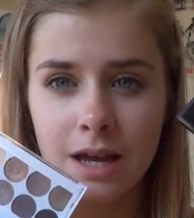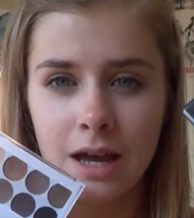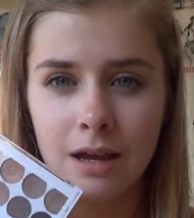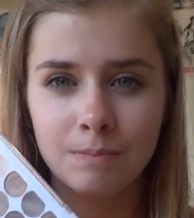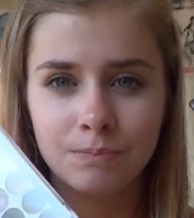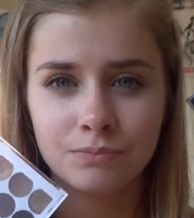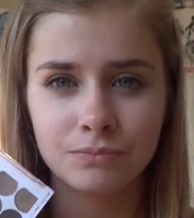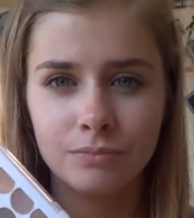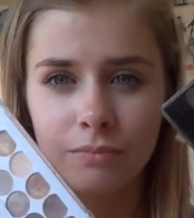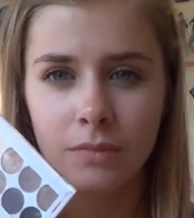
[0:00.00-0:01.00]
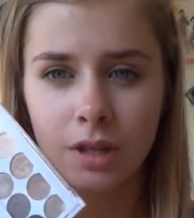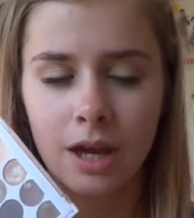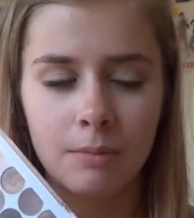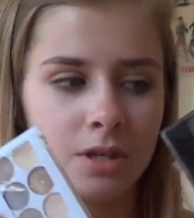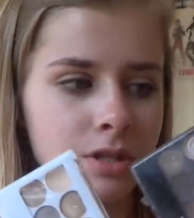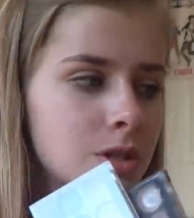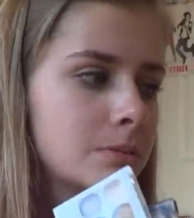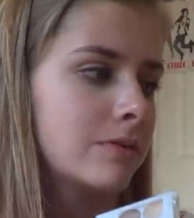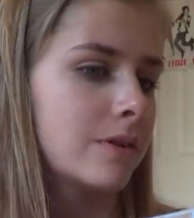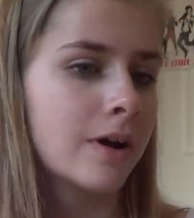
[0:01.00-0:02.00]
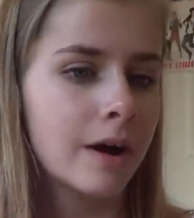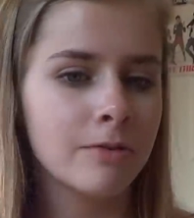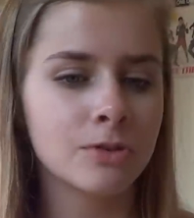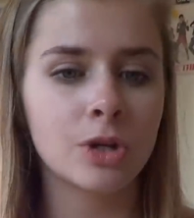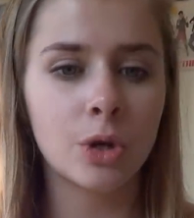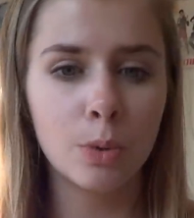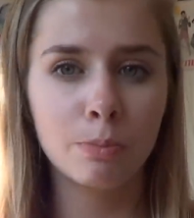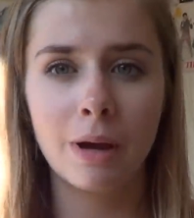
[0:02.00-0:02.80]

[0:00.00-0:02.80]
Yep, these two are my favourite eyeshadow